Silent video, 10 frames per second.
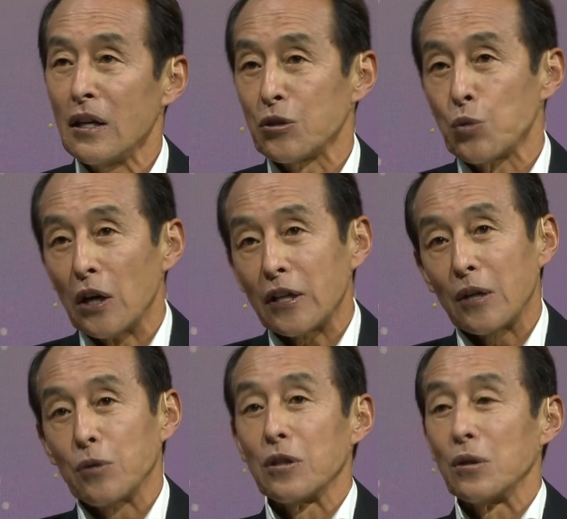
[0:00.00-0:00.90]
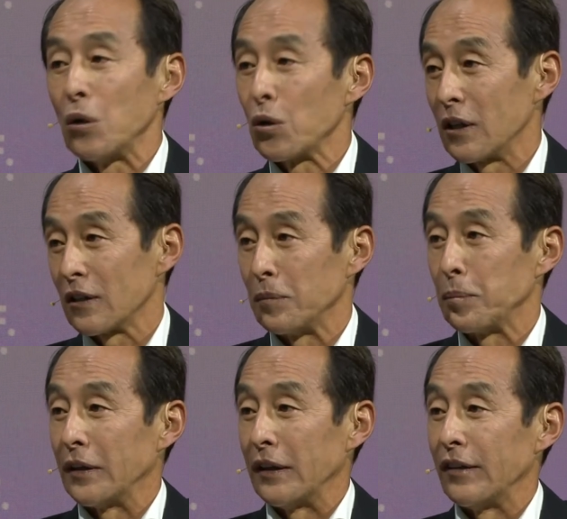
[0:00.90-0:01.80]
is working with the local
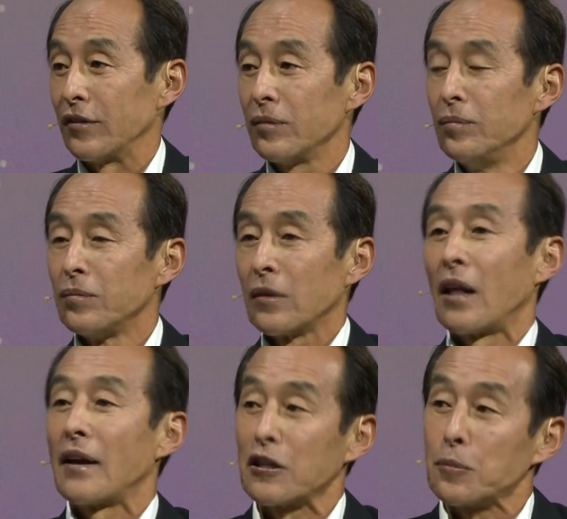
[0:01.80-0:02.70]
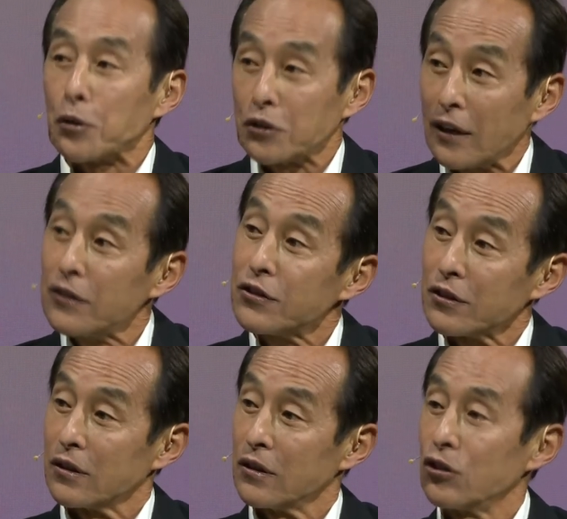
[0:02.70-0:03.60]
companies that has the
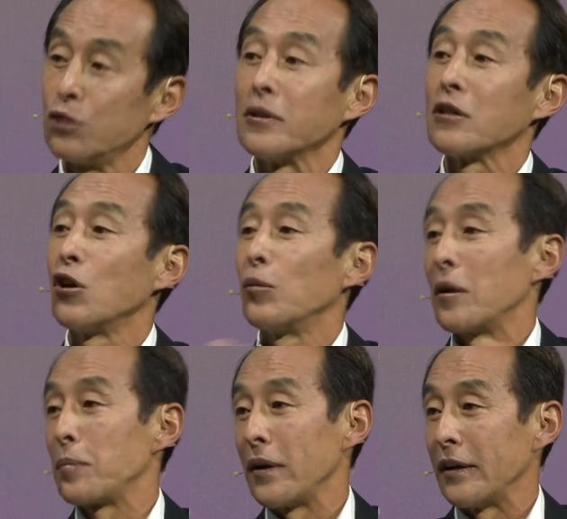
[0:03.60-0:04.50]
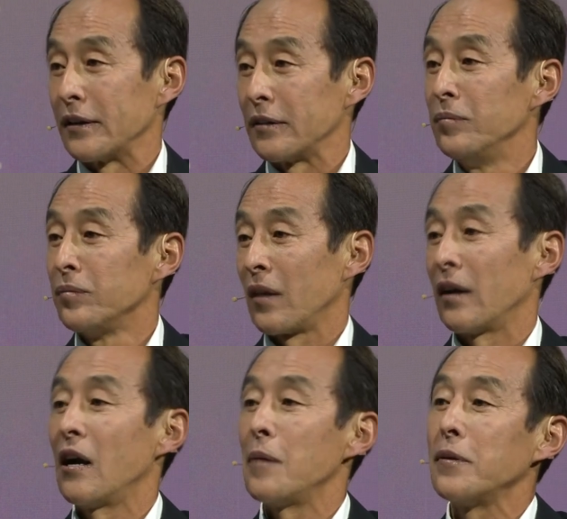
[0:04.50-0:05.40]
potential to be a global player and
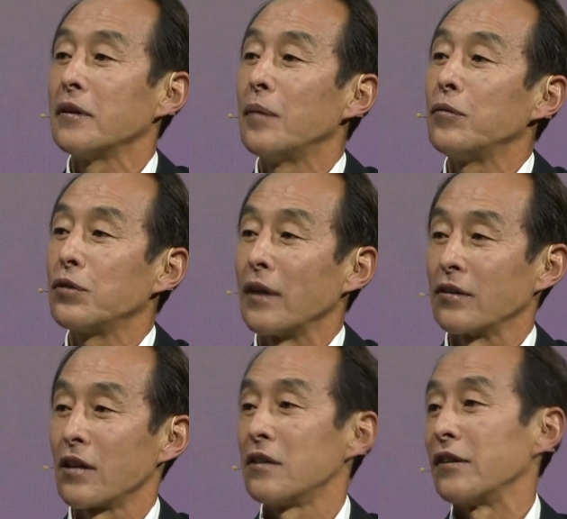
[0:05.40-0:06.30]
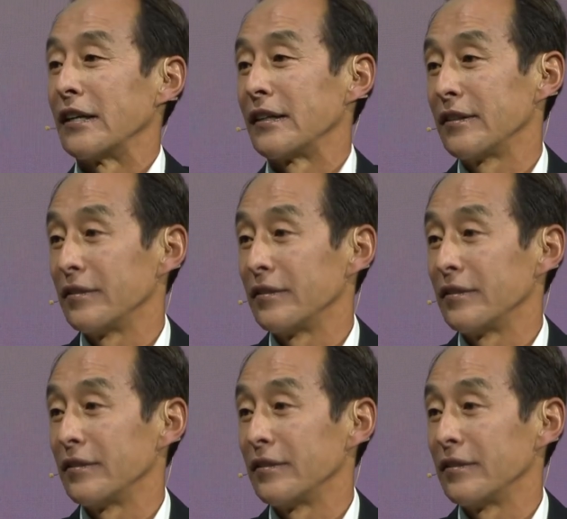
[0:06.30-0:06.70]
helping them to accelerate.